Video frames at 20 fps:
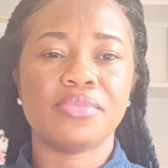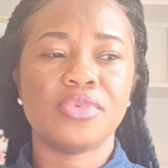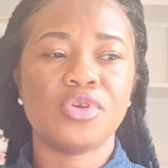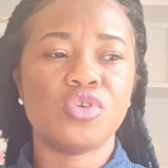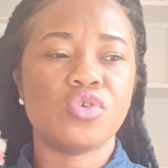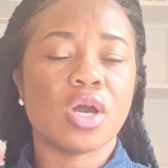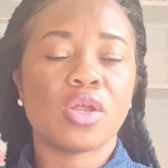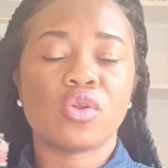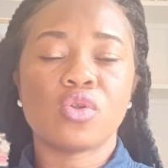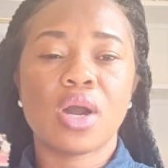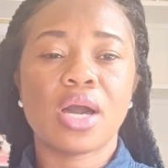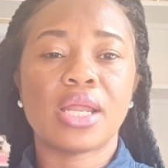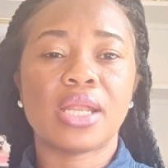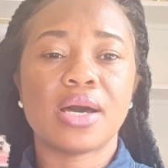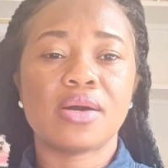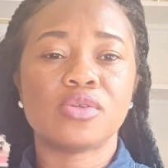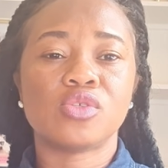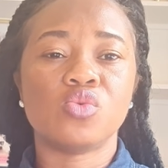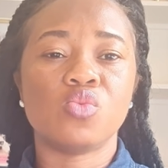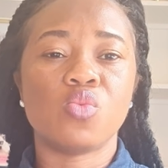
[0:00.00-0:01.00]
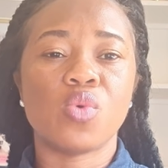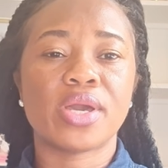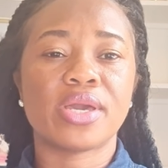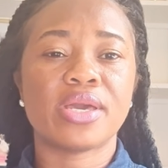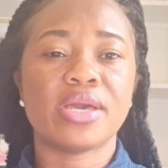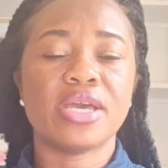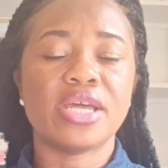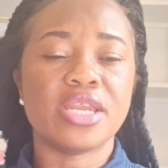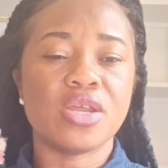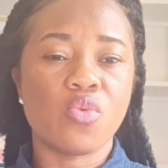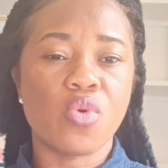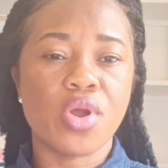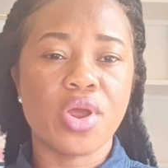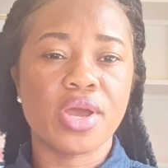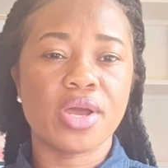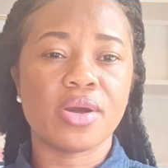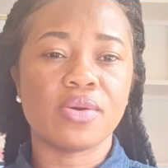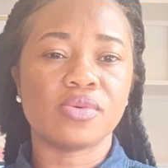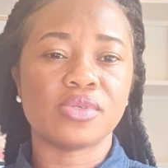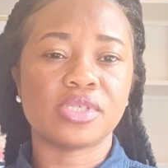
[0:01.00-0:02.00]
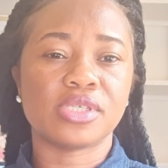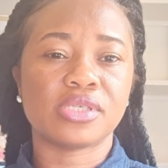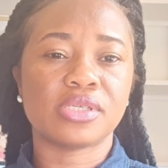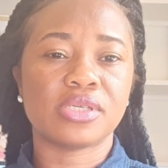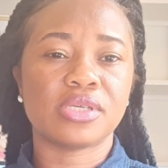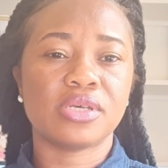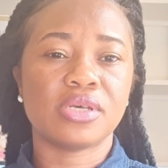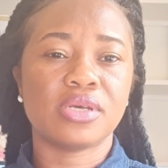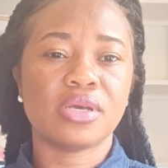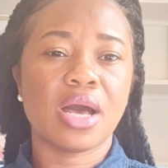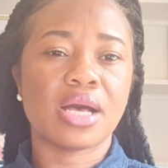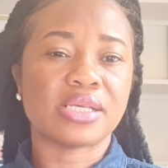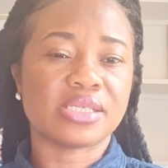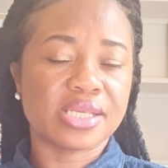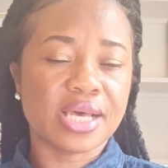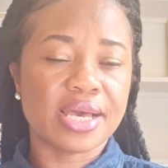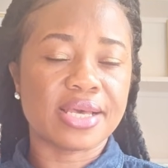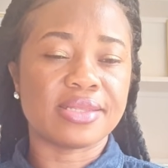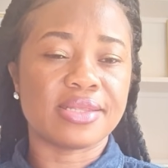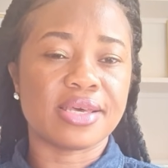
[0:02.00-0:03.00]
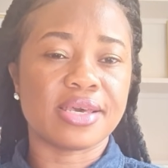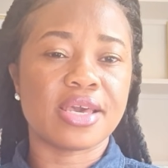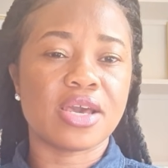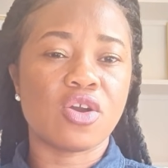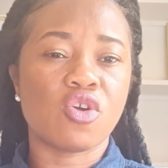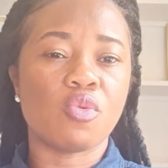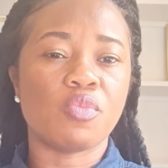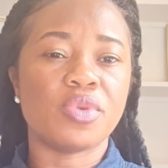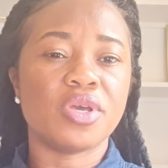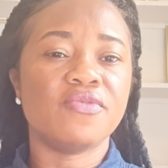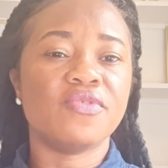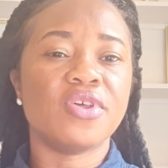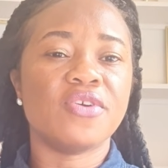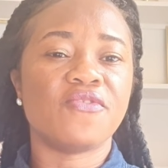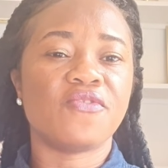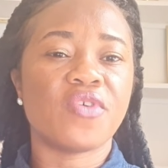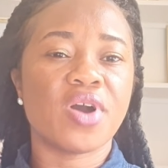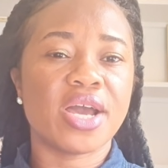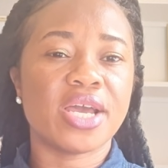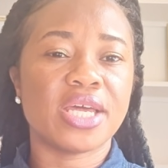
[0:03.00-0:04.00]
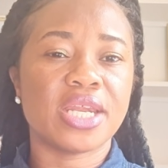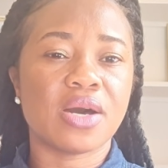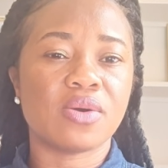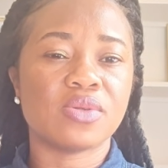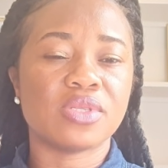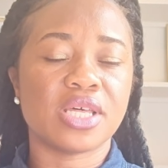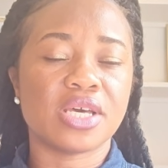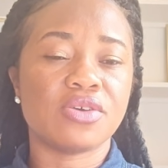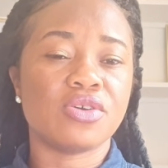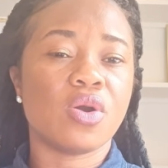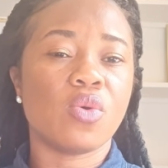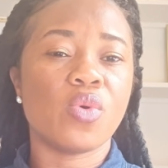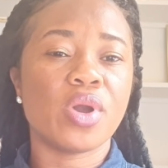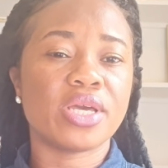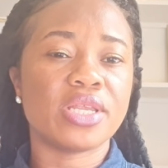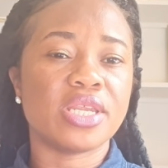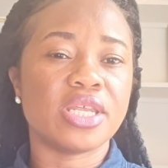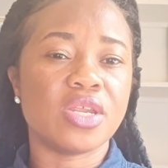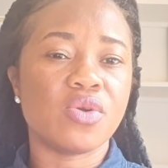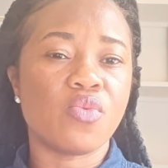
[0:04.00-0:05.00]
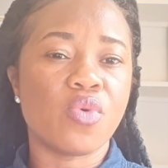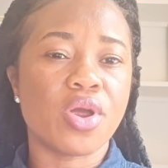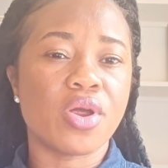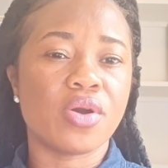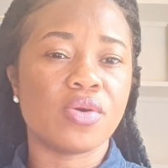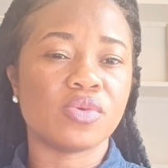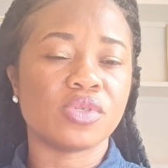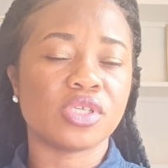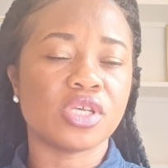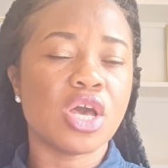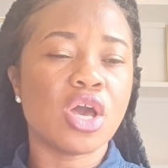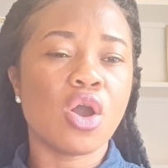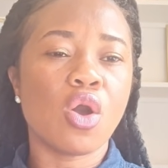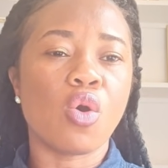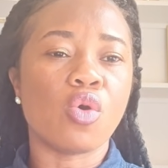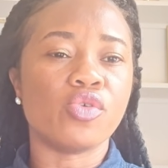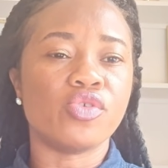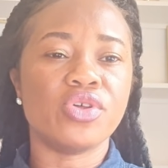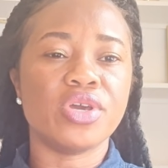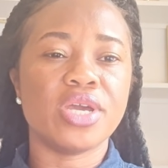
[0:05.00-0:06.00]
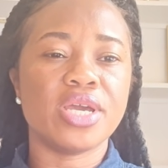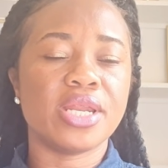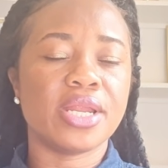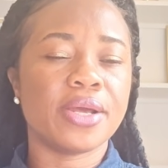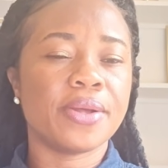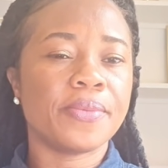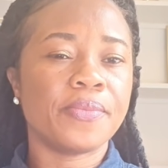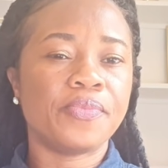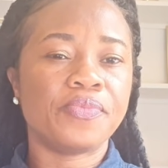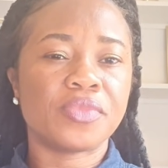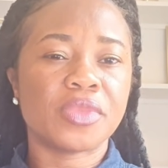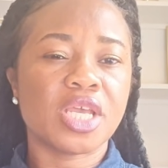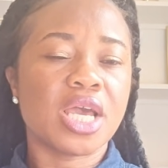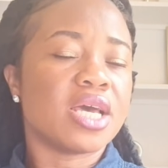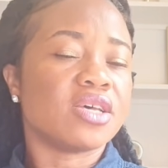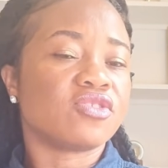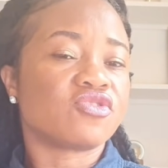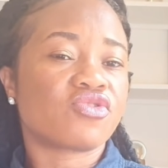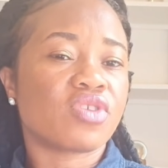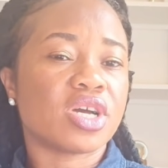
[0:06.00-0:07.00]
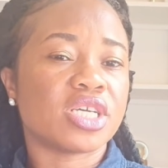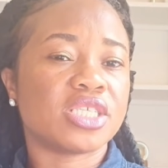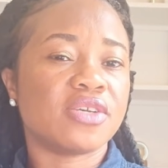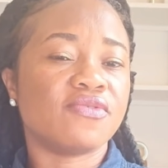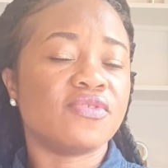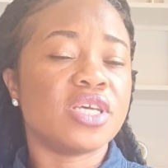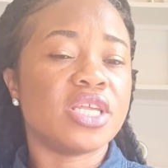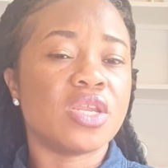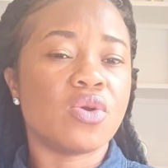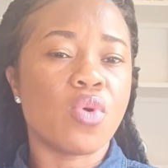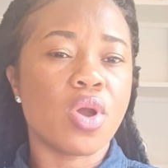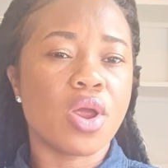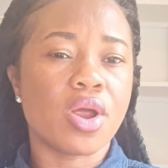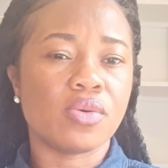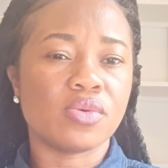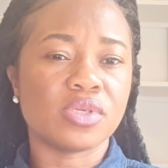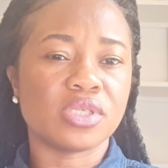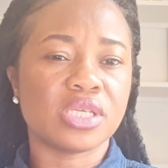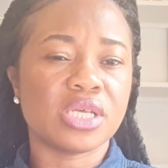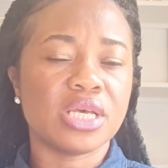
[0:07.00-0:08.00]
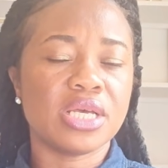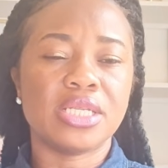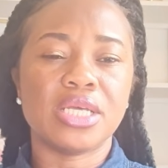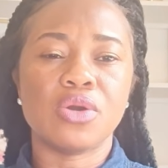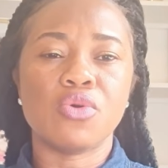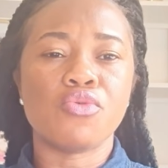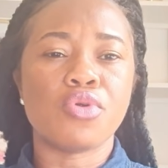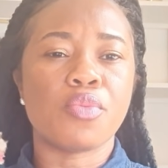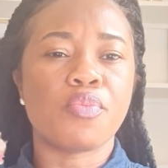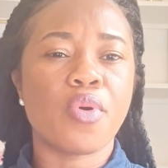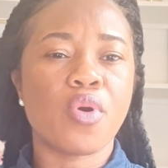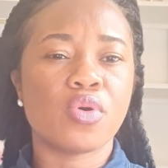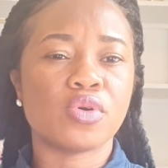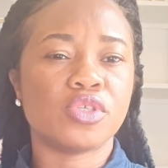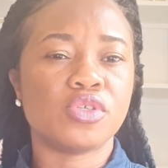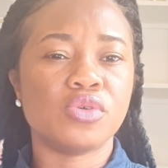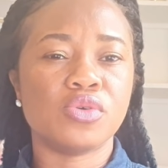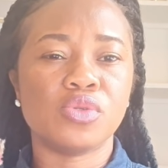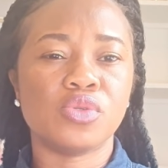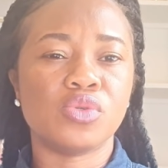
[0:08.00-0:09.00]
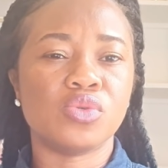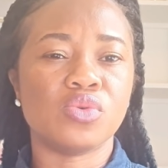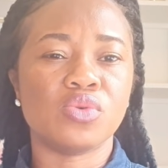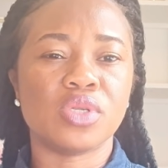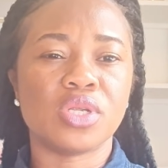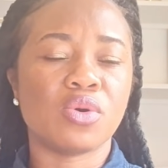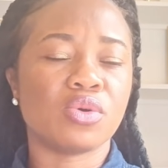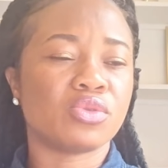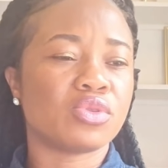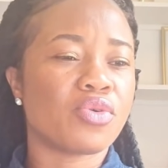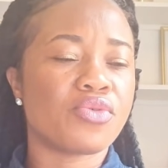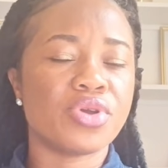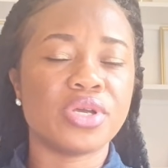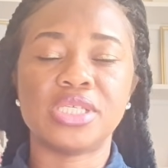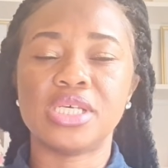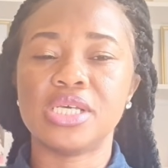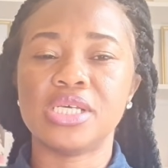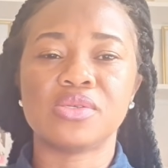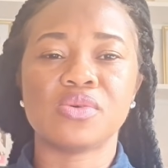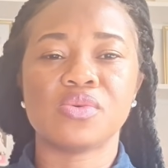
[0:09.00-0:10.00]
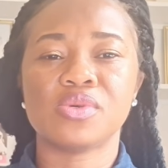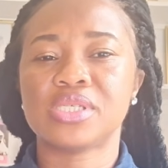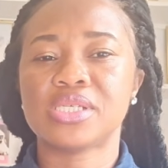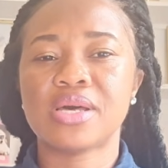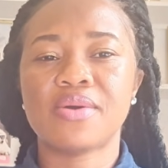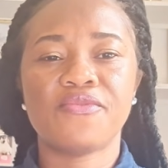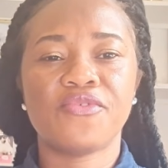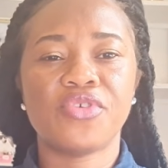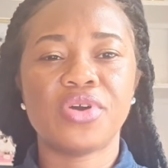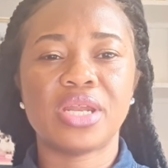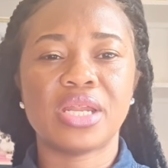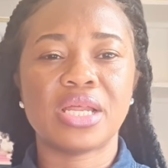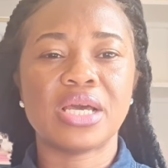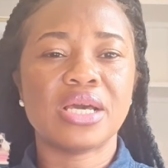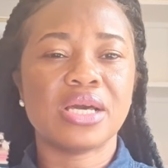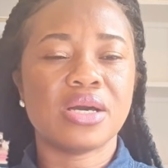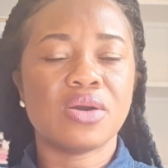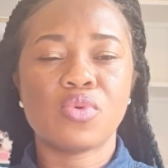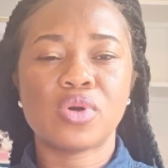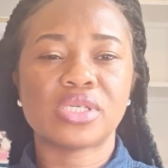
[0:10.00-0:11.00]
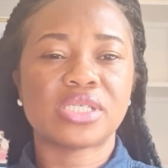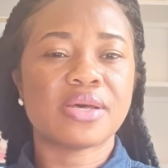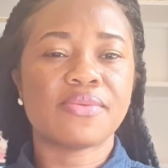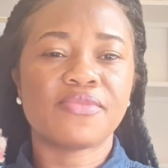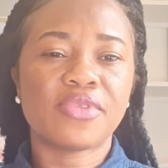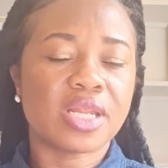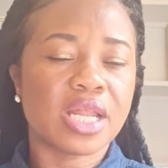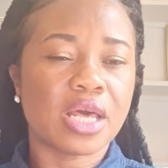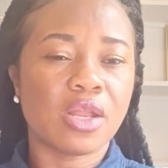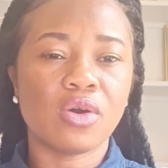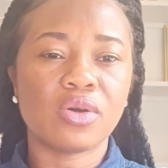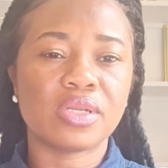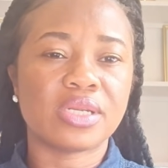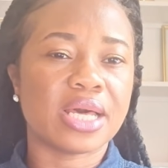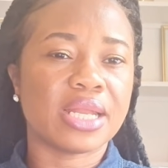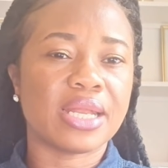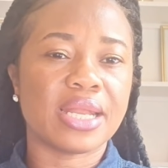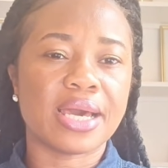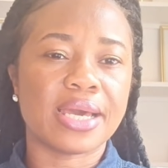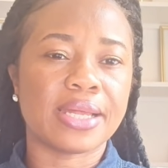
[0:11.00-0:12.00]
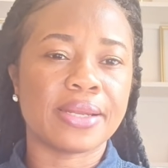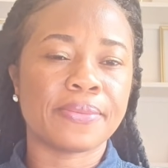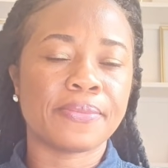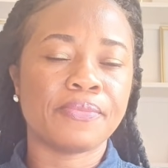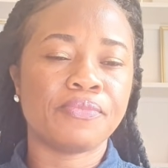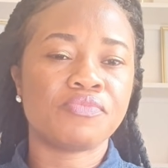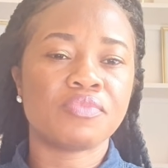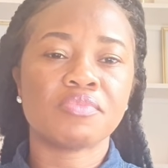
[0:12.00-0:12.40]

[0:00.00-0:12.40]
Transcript: you are not allowed to work anywhere else aside the care home. If they find out that you are working anywhere else or doing extra shift anywhere else, they will report you to the authorities or something along that line.